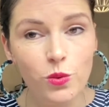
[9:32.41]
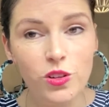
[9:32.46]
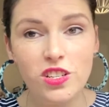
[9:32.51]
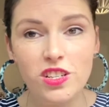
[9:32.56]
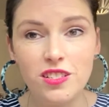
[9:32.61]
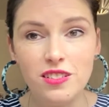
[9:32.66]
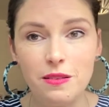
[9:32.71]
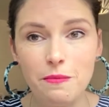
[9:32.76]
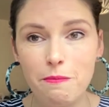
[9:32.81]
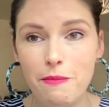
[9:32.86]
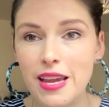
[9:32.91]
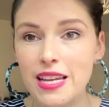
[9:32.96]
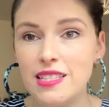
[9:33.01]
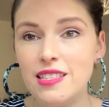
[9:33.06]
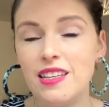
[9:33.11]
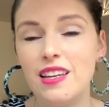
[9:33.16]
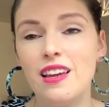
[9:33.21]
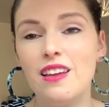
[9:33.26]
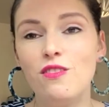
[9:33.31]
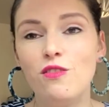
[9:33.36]
which is
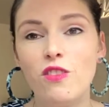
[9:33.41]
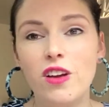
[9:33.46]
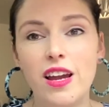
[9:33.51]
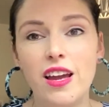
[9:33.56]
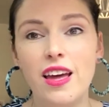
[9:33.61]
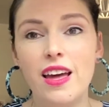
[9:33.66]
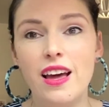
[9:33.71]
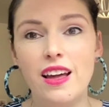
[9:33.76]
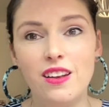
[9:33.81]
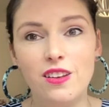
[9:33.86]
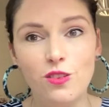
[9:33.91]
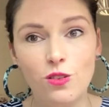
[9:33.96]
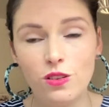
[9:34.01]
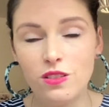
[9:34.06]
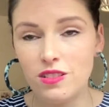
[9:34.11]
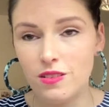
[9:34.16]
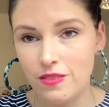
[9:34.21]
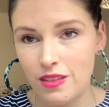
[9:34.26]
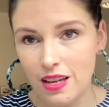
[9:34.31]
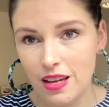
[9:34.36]
amazing and rare and not
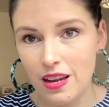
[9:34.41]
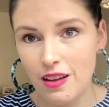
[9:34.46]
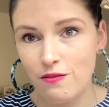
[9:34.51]
something,